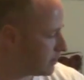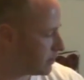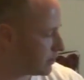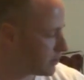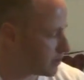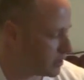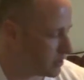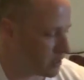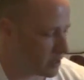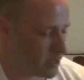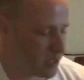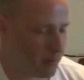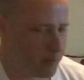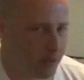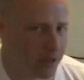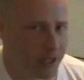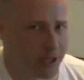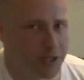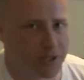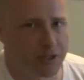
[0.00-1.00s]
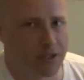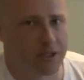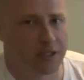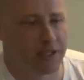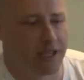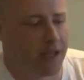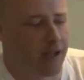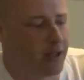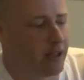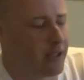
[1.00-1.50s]
there's a couple extras
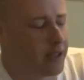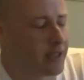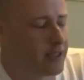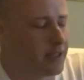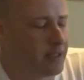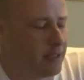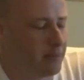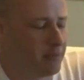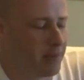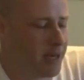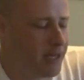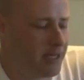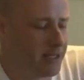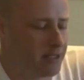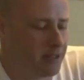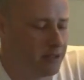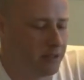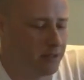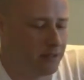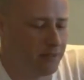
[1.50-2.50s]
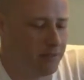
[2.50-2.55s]
now. Like I said, Mytee's still